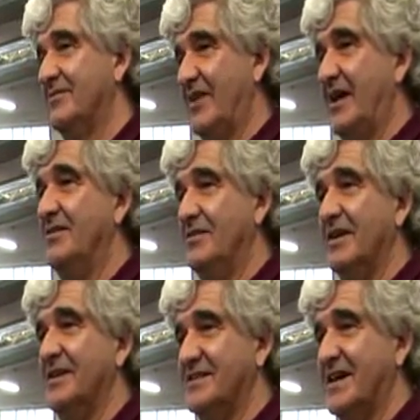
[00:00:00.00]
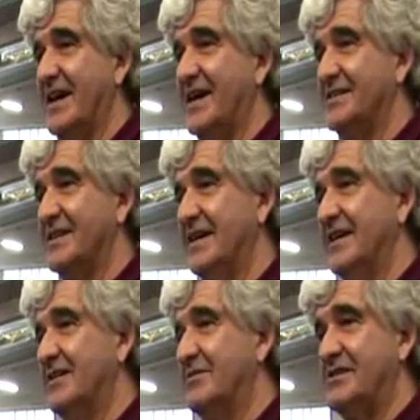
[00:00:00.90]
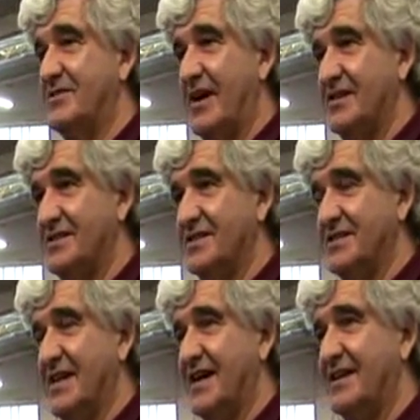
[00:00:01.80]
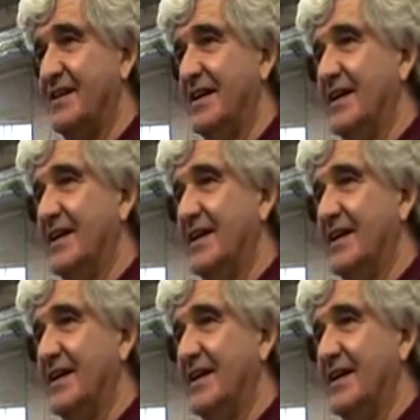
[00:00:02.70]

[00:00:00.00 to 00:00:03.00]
valued these cars. The restoration started.